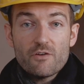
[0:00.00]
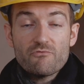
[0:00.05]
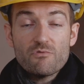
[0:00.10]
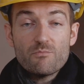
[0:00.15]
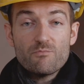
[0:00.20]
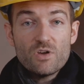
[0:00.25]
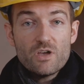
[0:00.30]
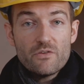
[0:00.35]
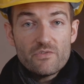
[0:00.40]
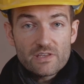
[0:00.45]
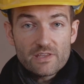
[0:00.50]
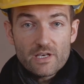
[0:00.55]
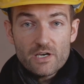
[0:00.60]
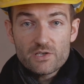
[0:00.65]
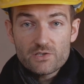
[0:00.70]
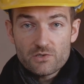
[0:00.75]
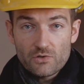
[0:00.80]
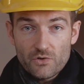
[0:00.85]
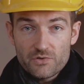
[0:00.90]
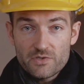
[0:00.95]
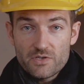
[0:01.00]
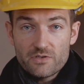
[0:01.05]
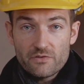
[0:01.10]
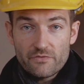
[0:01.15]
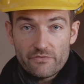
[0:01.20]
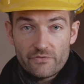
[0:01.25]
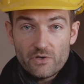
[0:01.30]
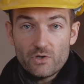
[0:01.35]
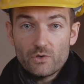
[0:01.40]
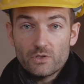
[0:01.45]
removing those sources
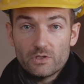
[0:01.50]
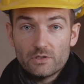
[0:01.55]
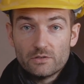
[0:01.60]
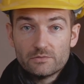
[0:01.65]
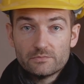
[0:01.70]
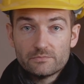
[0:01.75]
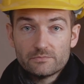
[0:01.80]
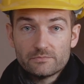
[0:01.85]
of fuel.